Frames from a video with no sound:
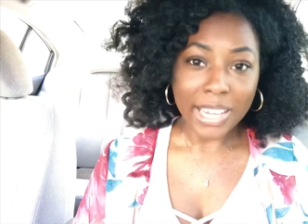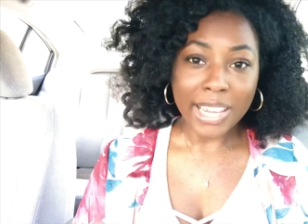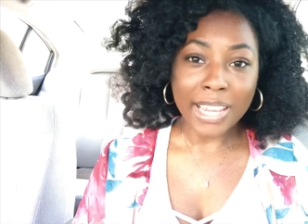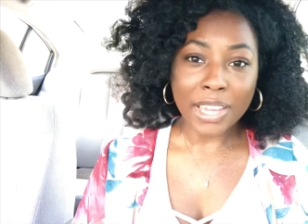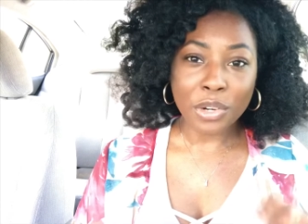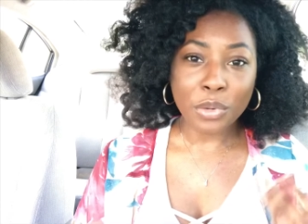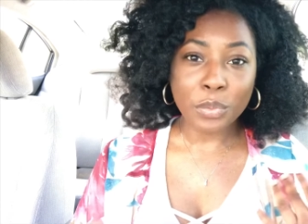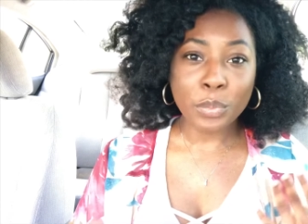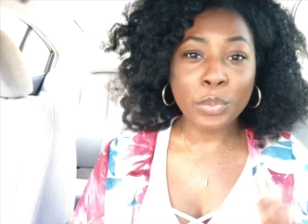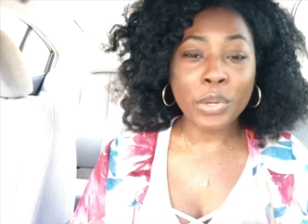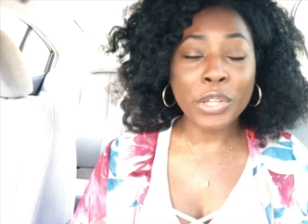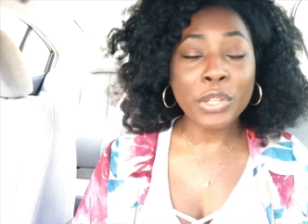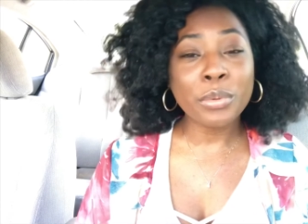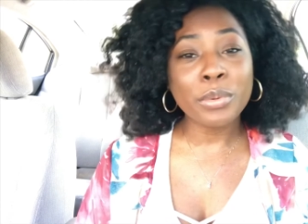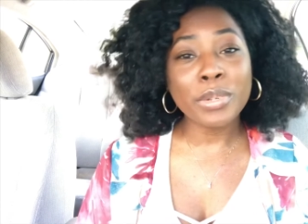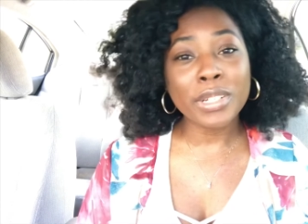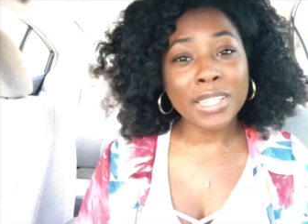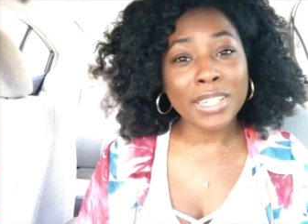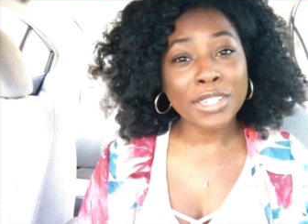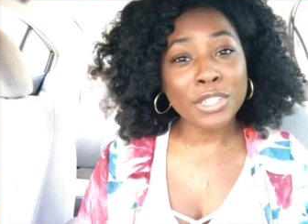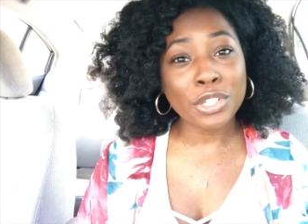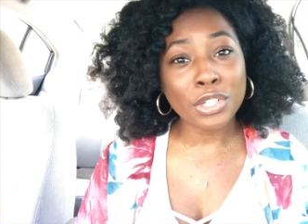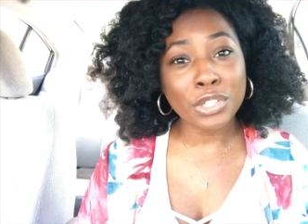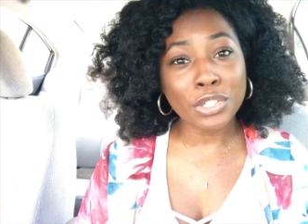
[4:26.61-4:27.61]
And with
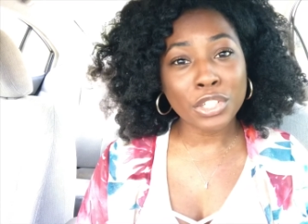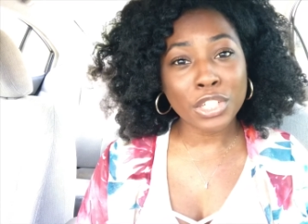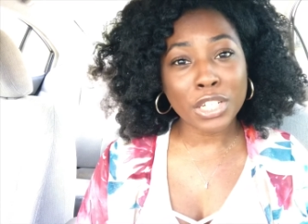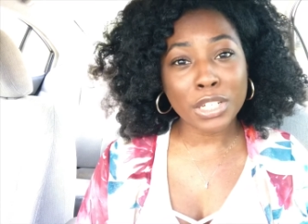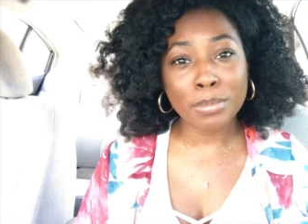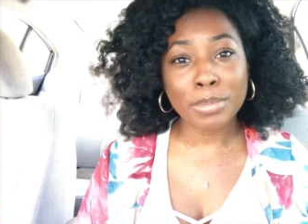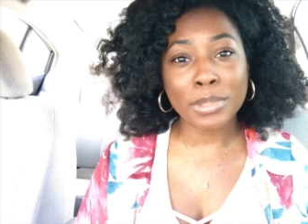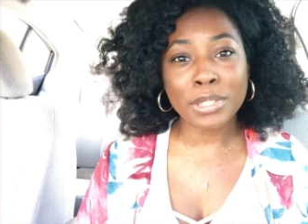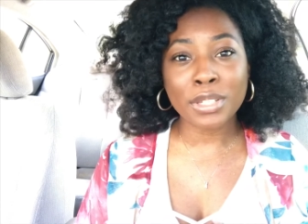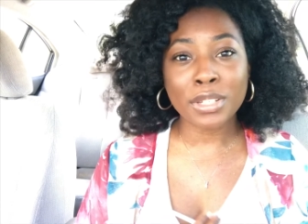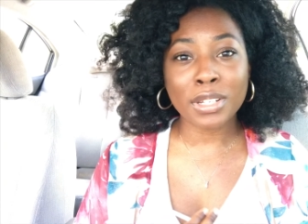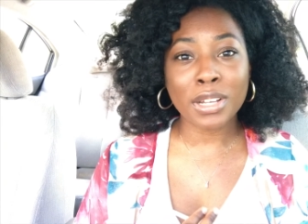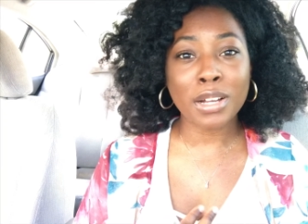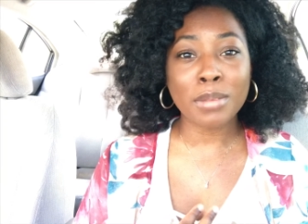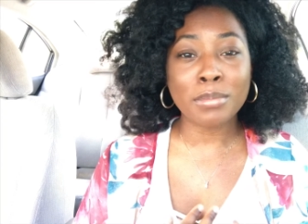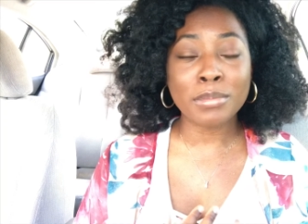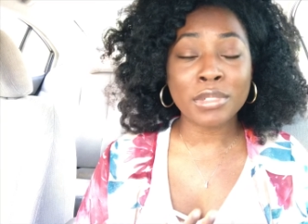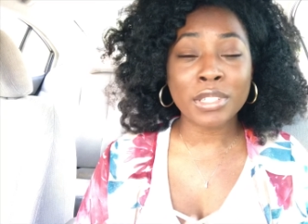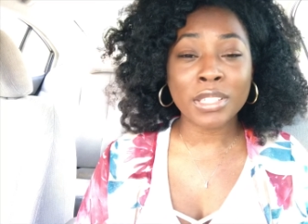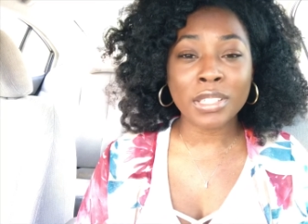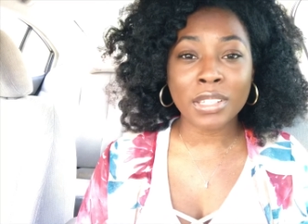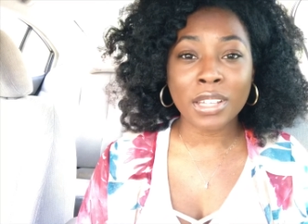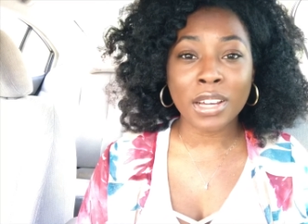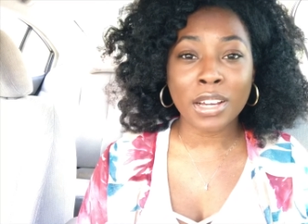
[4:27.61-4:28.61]
relationships
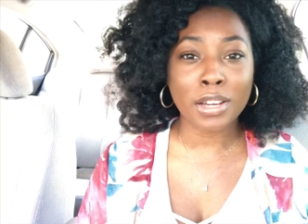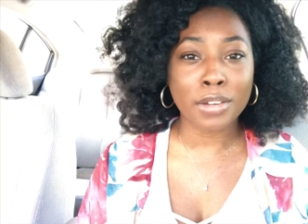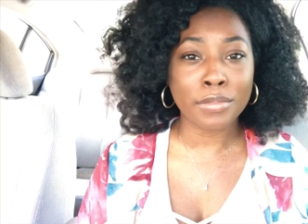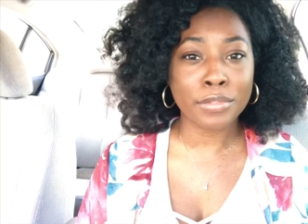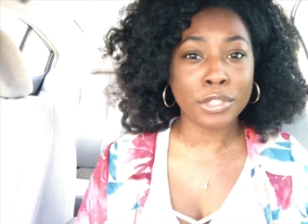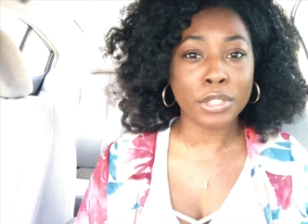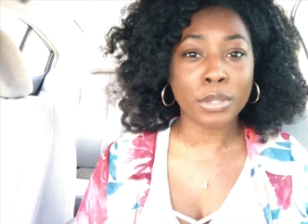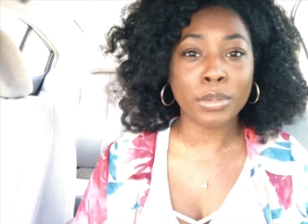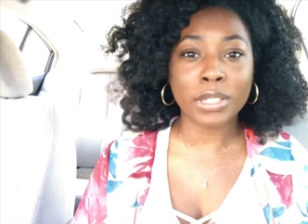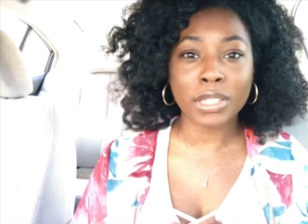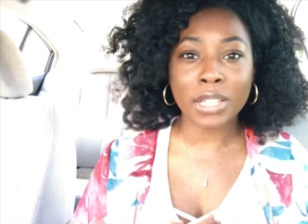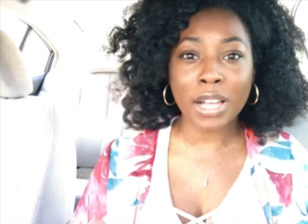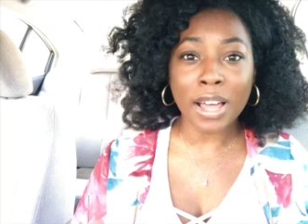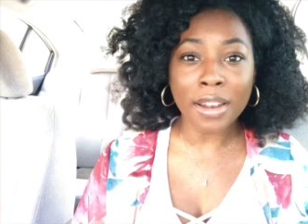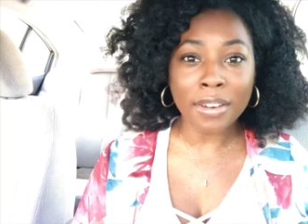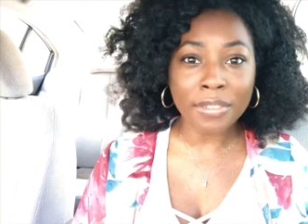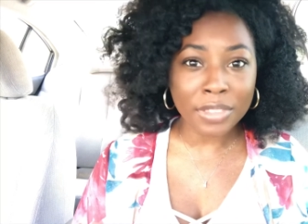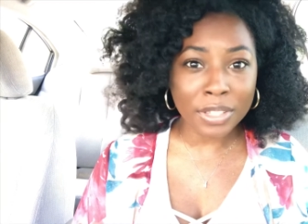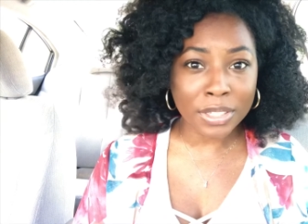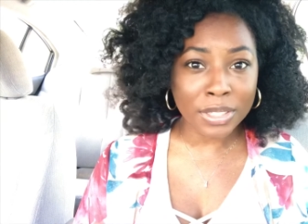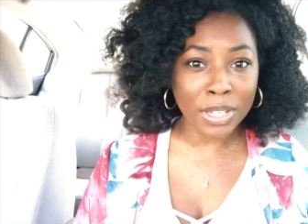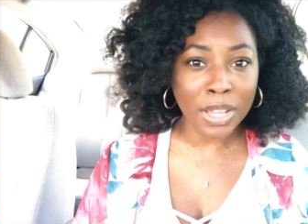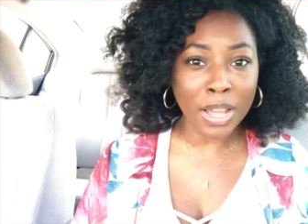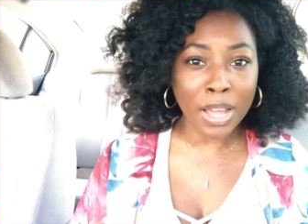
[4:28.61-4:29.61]
comes love. So a lot of
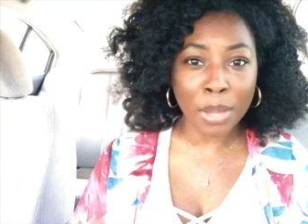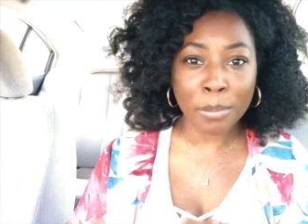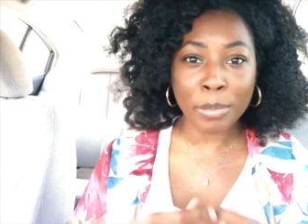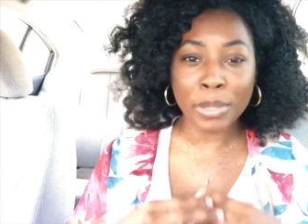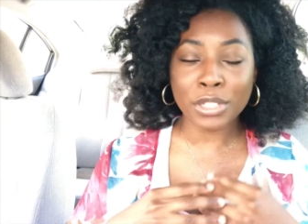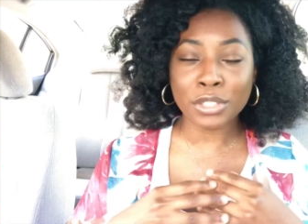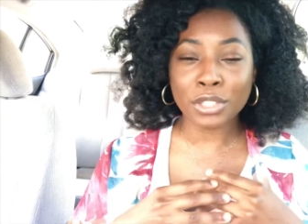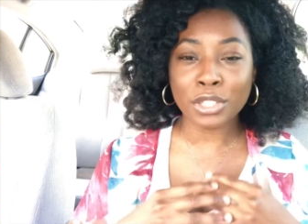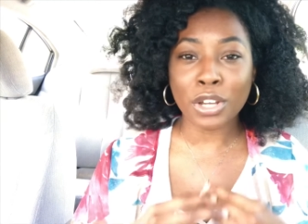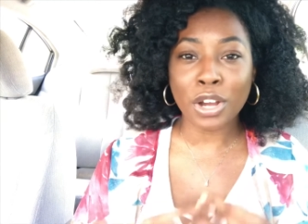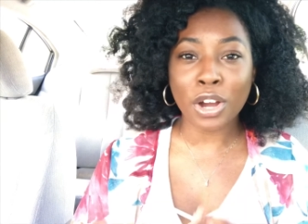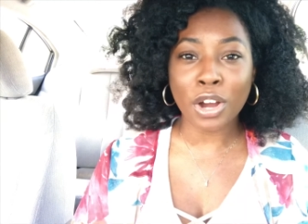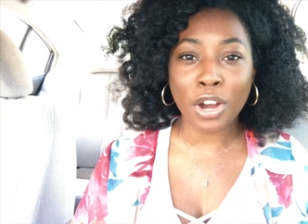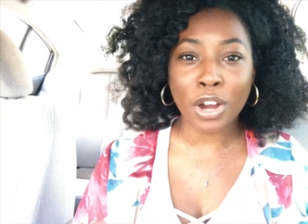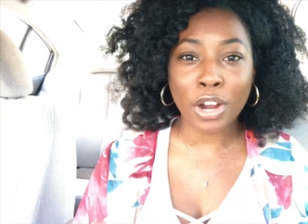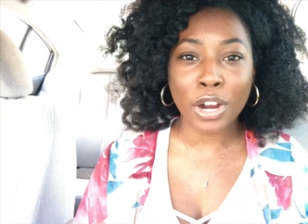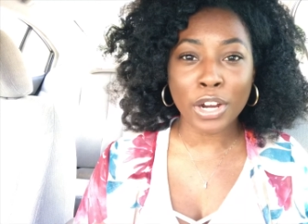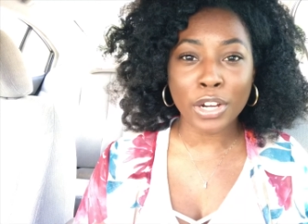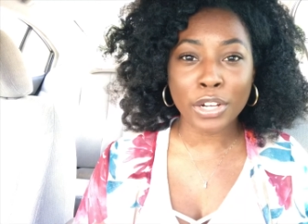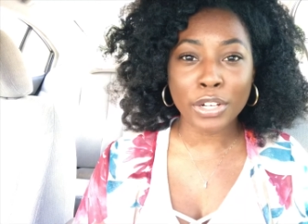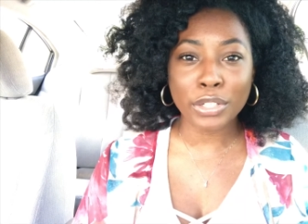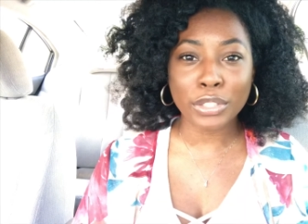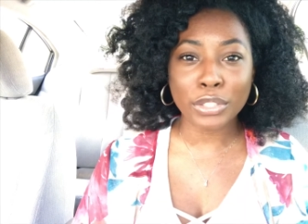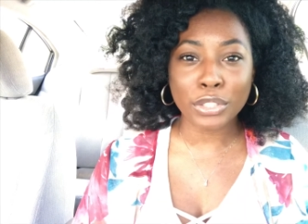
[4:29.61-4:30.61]
the time it's
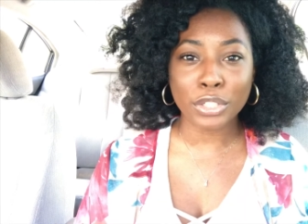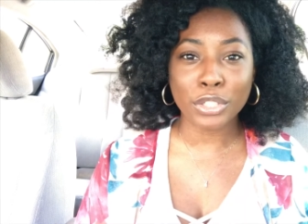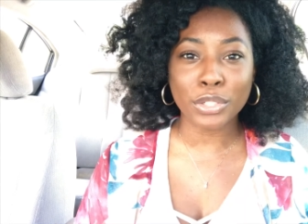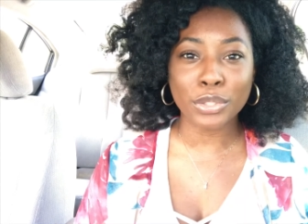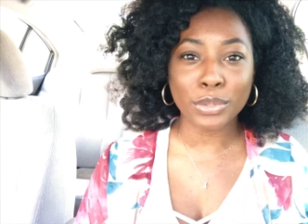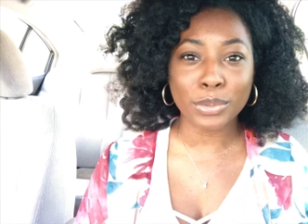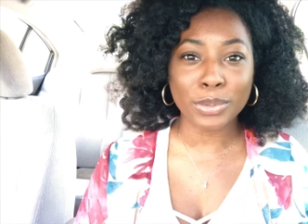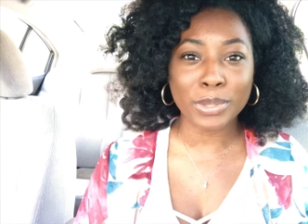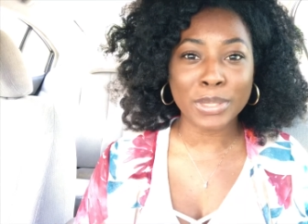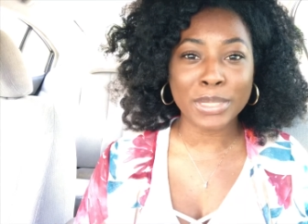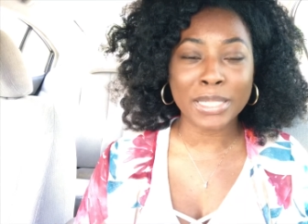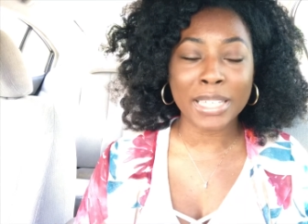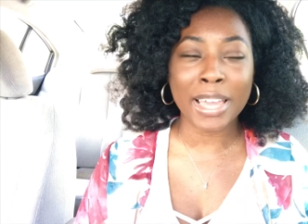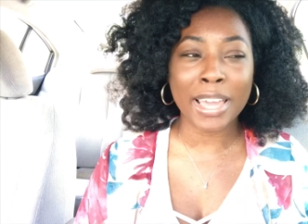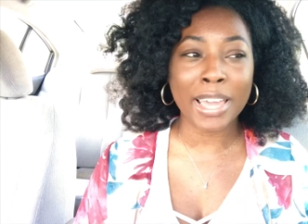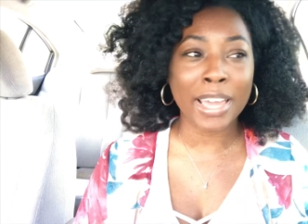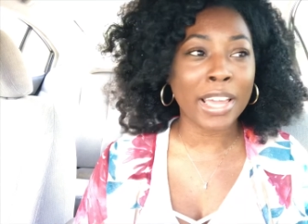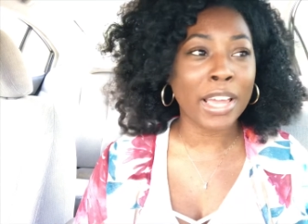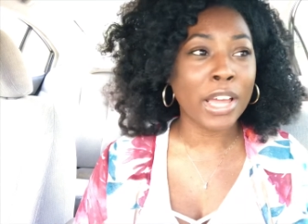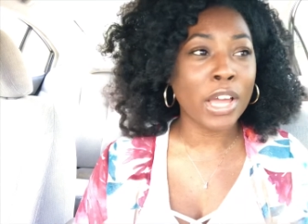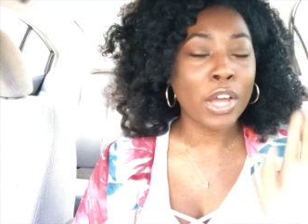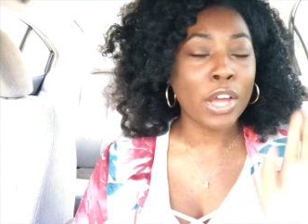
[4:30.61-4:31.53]
hard to say,